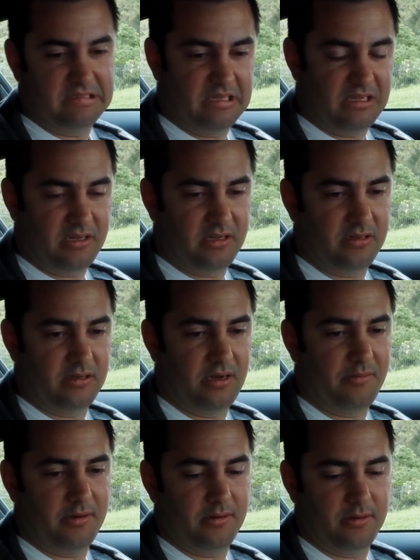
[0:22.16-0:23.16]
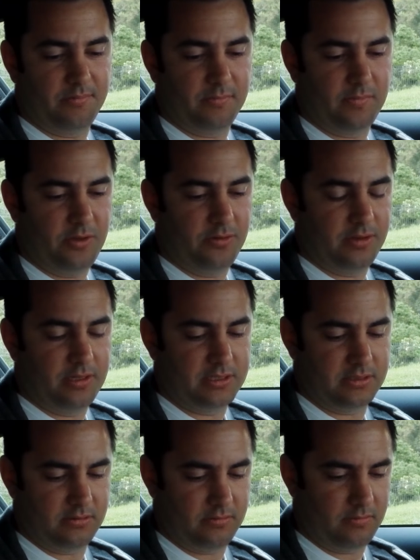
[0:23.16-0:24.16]
I'm new to
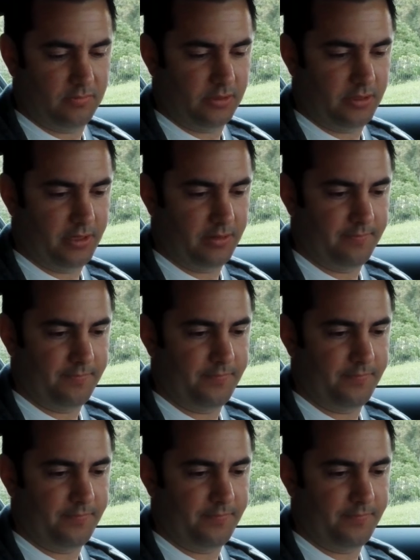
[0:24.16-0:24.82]
this. I'm learning.